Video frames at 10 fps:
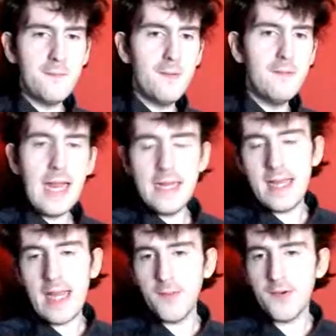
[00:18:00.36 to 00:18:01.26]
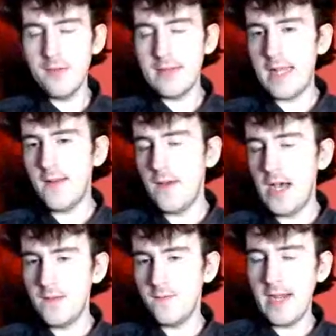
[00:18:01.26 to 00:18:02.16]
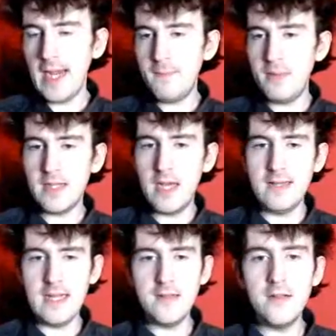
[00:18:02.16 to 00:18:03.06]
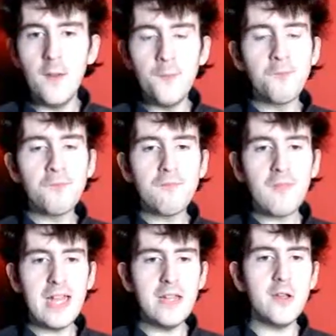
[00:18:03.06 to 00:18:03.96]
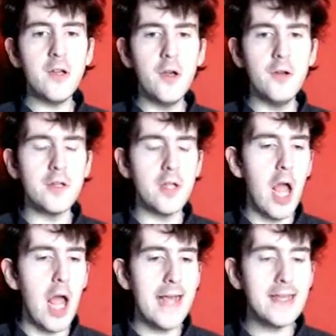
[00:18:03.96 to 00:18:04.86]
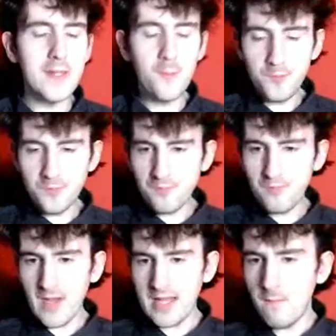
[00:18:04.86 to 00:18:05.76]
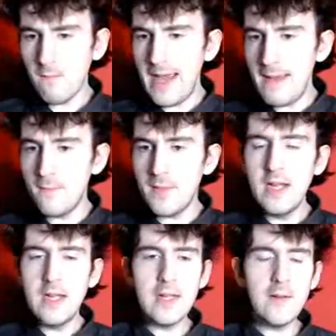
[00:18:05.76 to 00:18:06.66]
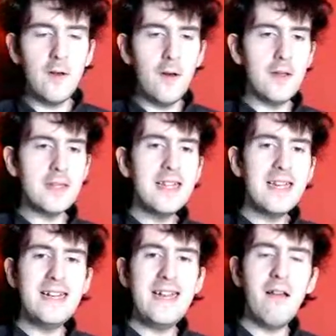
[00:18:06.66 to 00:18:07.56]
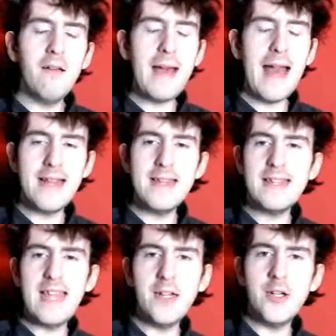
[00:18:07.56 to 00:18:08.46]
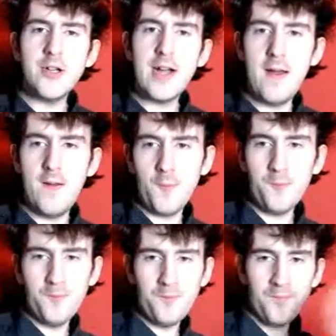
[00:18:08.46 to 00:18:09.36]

He's a bumbling idiot. He proved that in the first 3 episodes. He's useless. He's a wimp. And of course, little man syndrome.